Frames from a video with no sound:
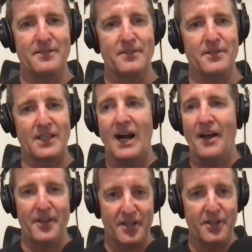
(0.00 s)
the guy
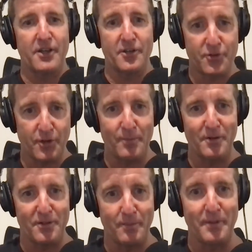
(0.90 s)
that can
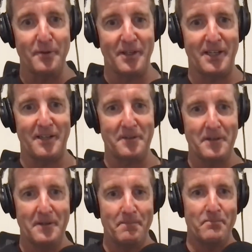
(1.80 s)
contribute to building
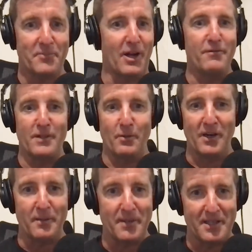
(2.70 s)
hopefully one
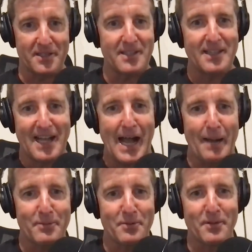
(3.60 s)
of the biggest
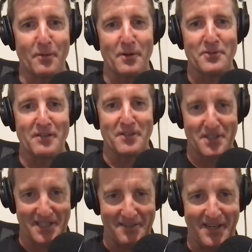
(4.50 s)
apps the world's ever
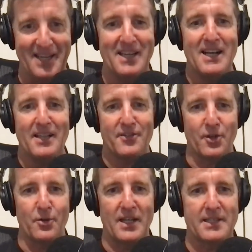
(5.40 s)
seen, right?
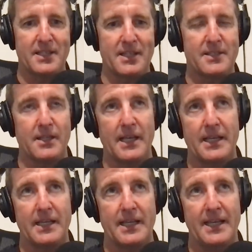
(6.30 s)
So it's
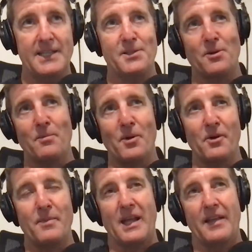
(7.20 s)
like he saw more
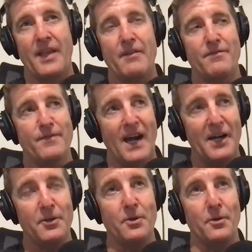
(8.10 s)
in me, and that
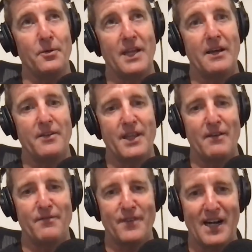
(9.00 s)
value, that
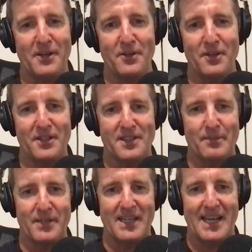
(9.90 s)
value that
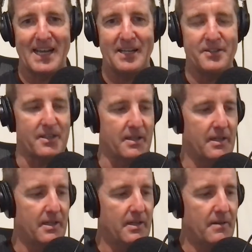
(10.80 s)
somebody has. And
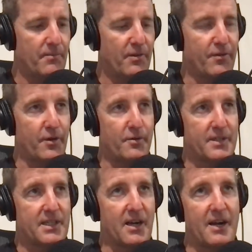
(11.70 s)
for a
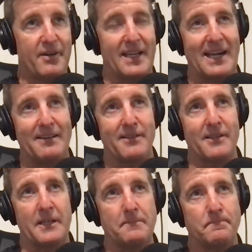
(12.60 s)
retiring athlete,